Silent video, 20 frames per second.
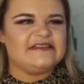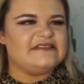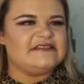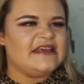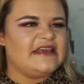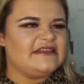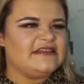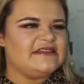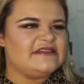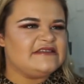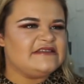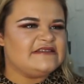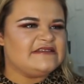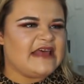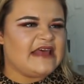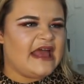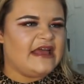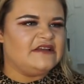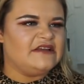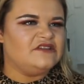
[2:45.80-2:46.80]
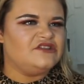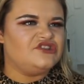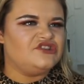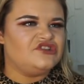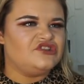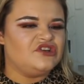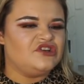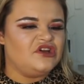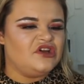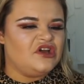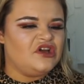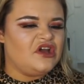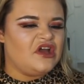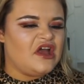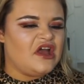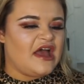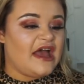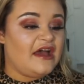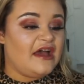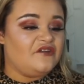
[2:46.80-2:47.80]
is in the scent,
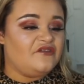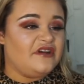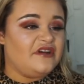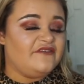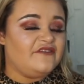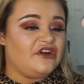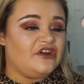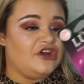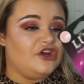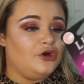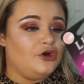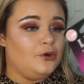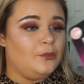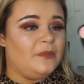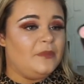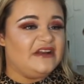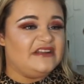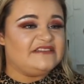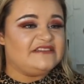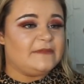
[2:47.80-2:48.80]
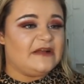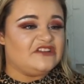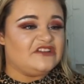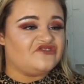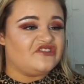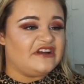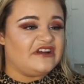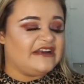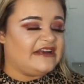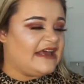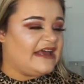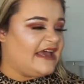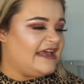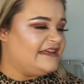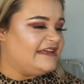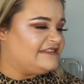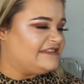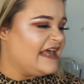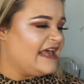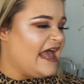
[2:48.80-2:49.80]
I don't even know, but it smells really
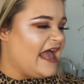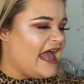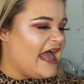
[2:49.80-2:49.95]
nice.